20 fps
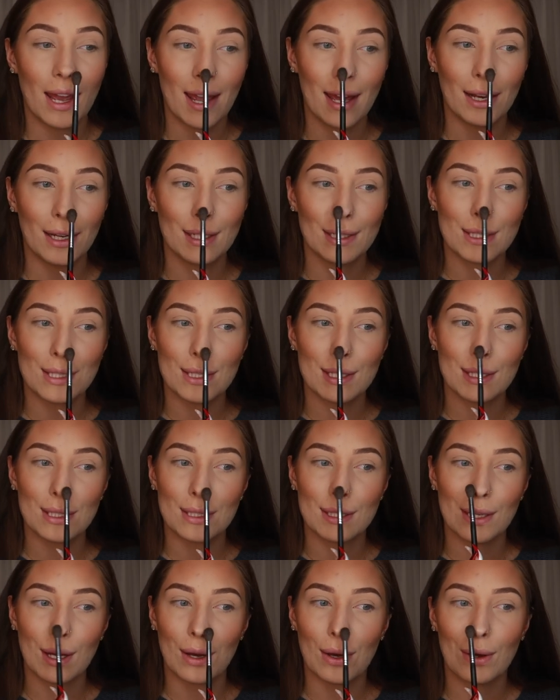And it's
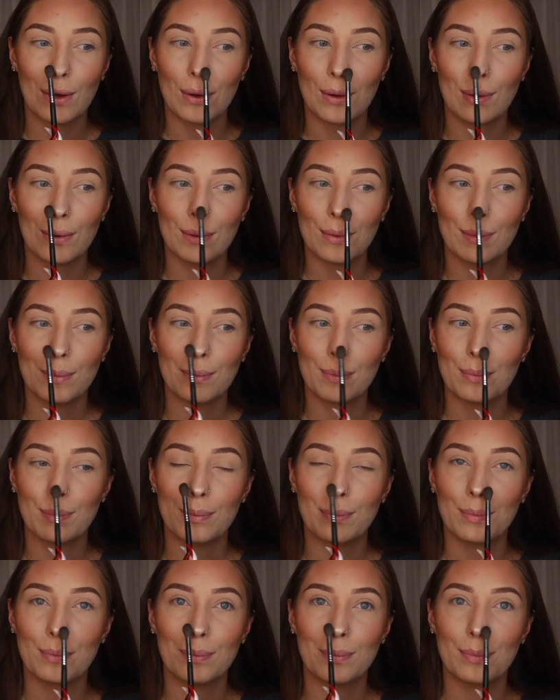so
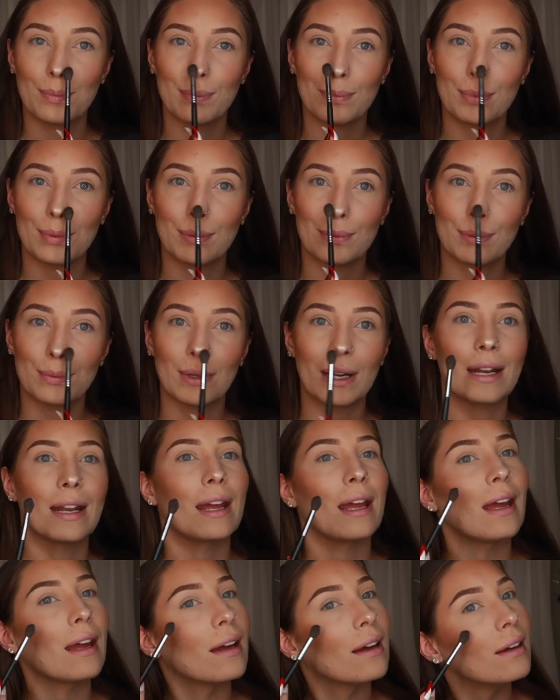
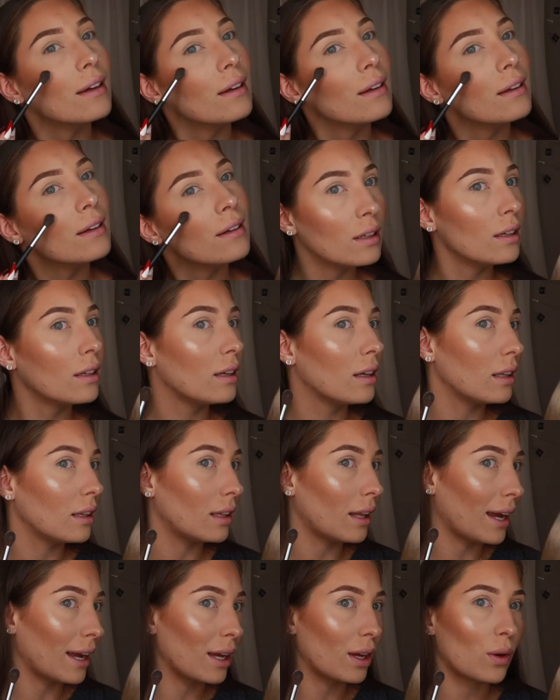pretty.
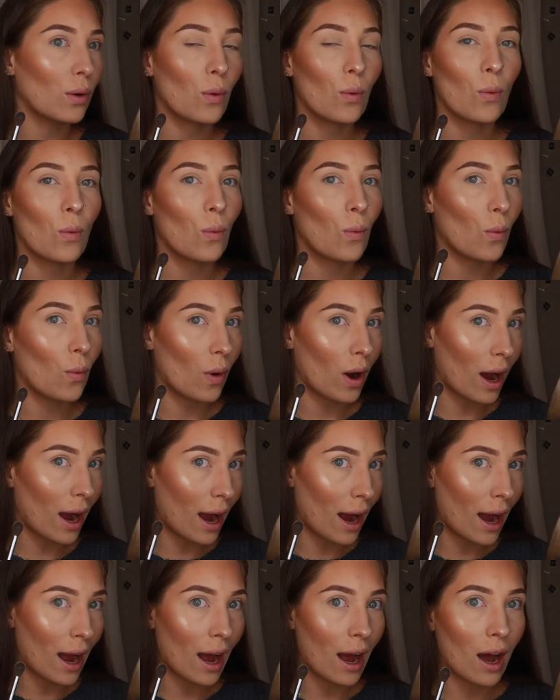Like,
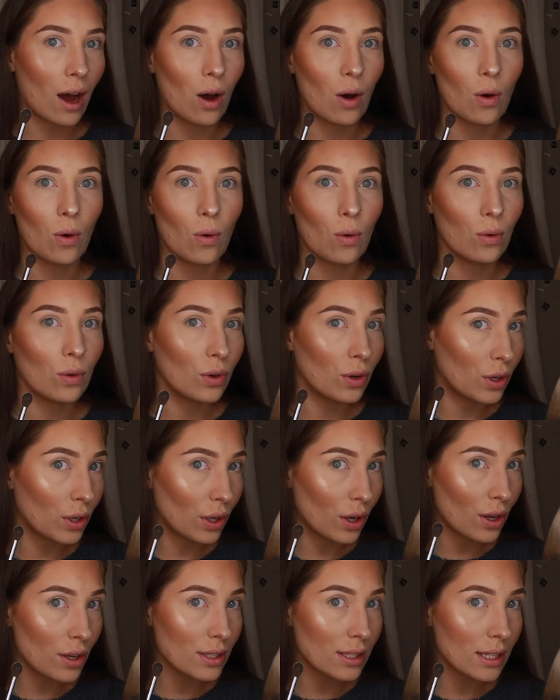wow. Do
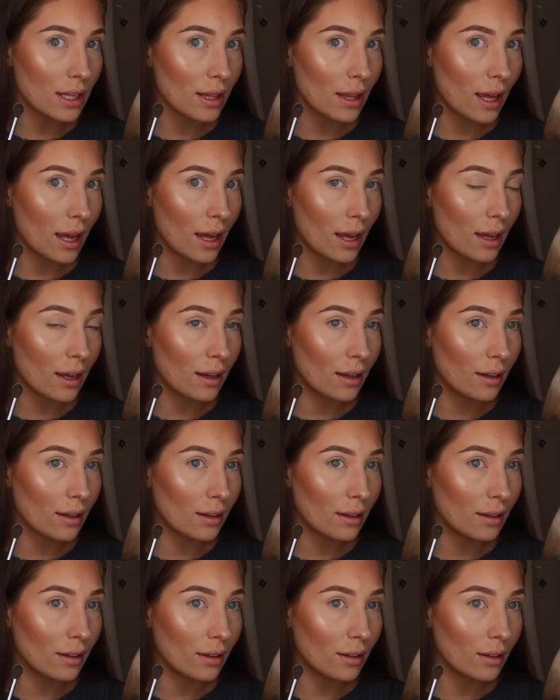y'all see that?
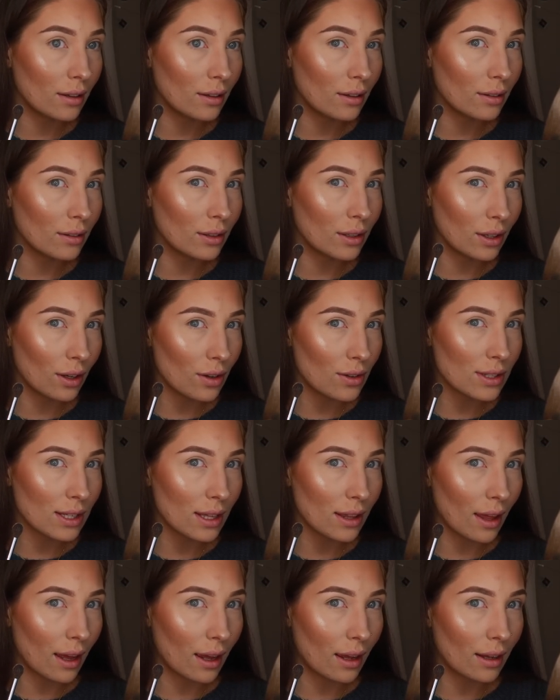Do y'all
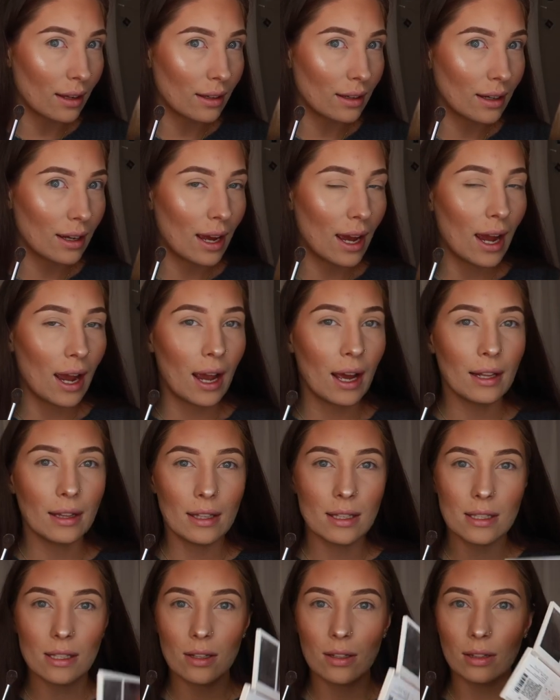see that? And
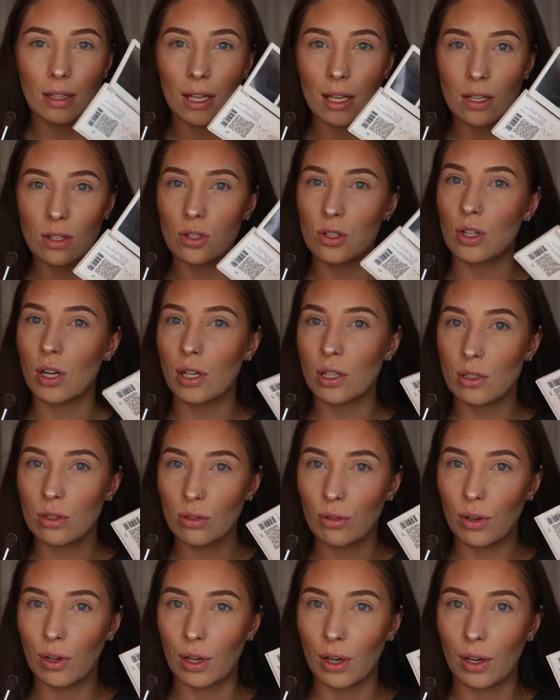this little thing is
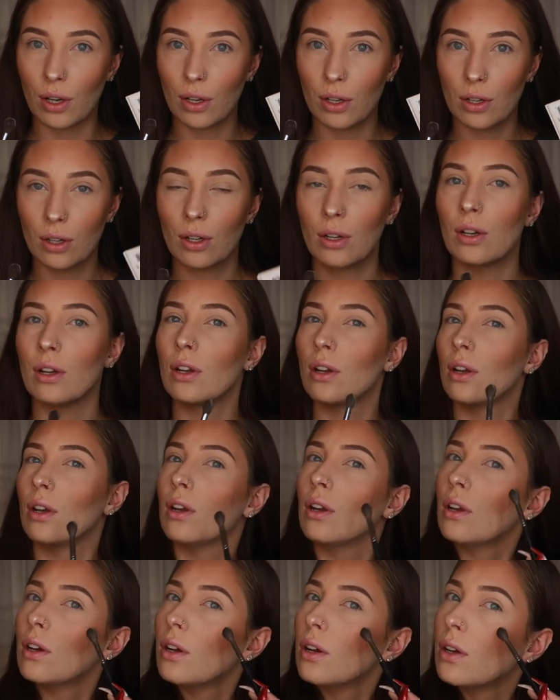drugstore.
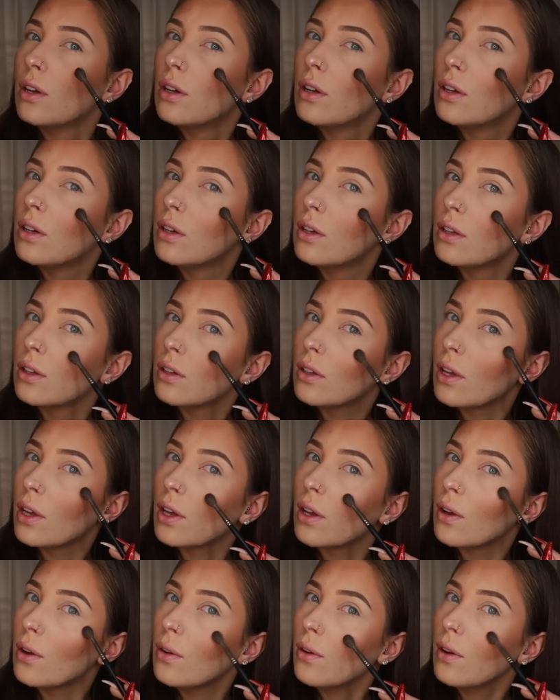
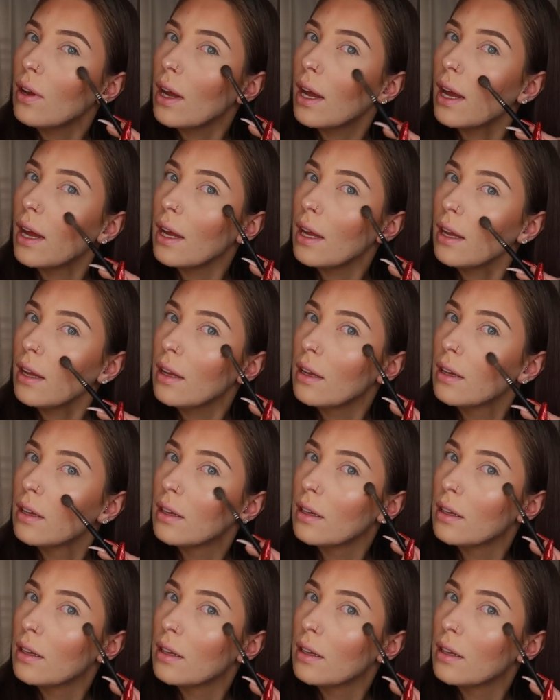Like, okay.